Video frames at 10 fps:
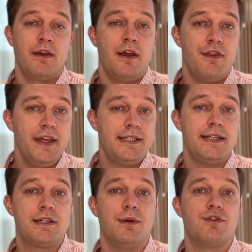This is
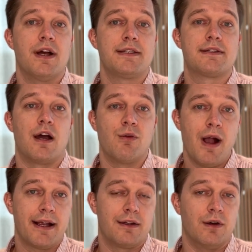to address
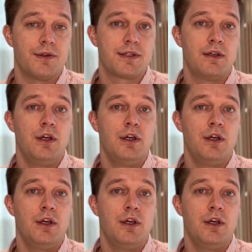direct loss,